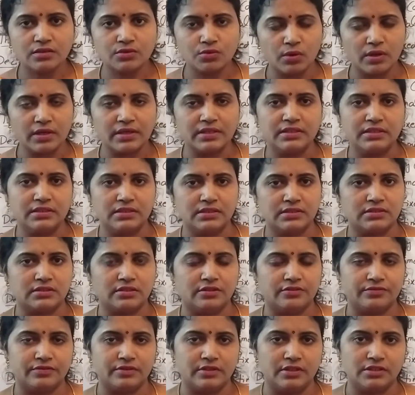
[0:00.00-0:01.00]
12 years
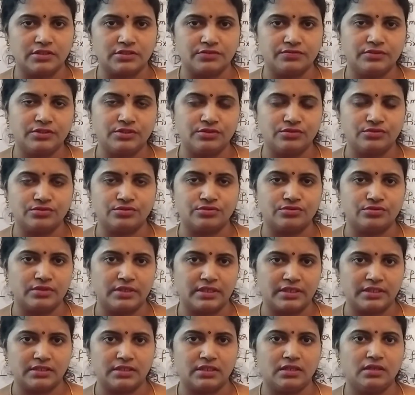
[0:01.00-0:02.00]
of age, we used to
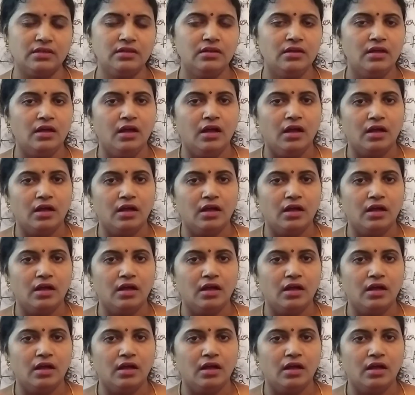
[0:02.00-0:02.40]
get the